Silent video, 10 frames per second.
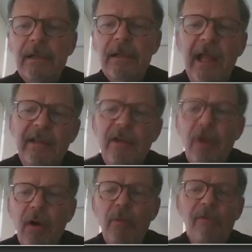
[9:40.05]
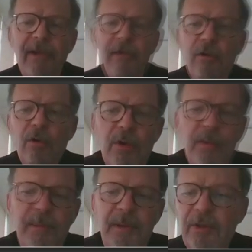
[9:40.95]
And normal value would
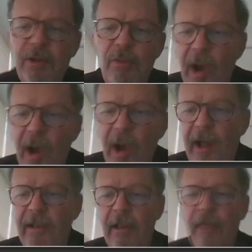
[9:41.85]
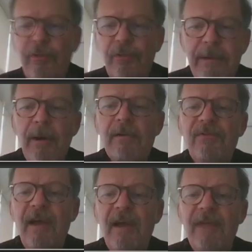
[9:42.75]
be between 1 and
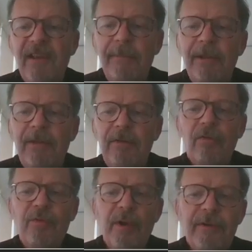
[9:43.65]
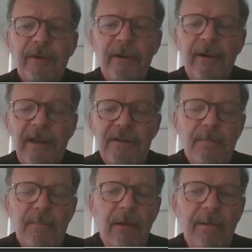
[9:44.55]
3.5 centimeters of water. As you
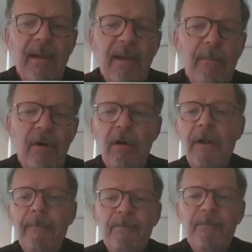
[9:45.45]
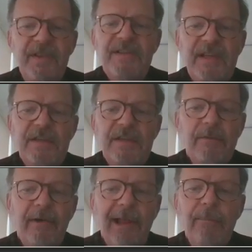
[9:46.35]
may remember, this is
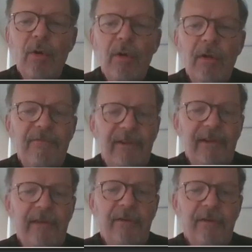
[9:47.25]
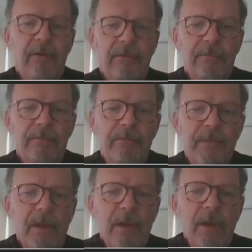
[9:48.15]
available on ventilator.
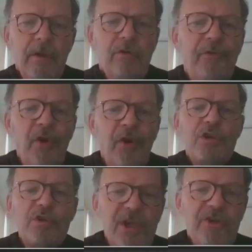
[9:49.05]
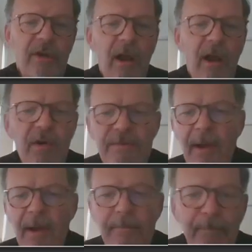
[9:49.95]
So first question, how is
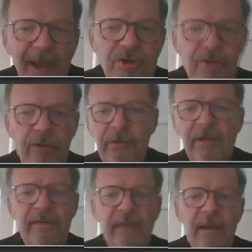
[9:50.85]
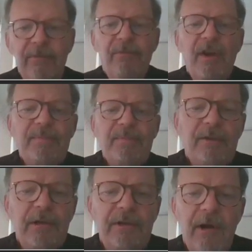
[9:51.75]
my patient in terms of
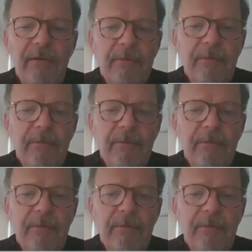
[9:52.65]
respiratory drive?